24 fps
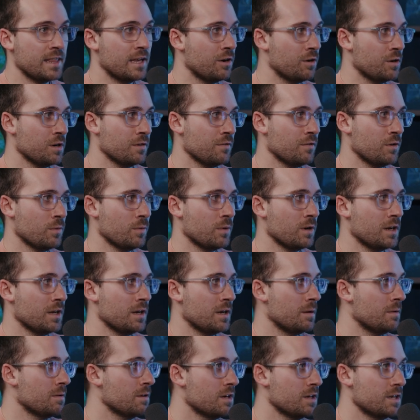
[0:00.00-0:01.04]
They don't even want
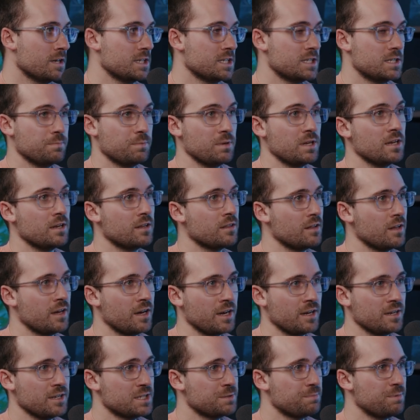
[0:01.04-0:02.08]
to speak
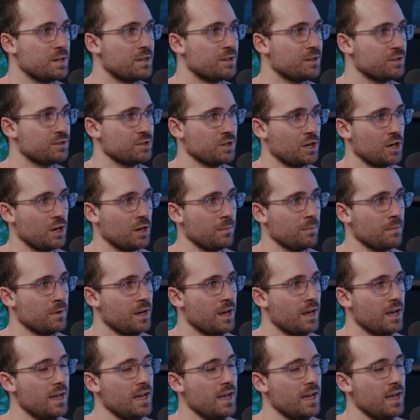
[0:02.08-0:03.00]
the term.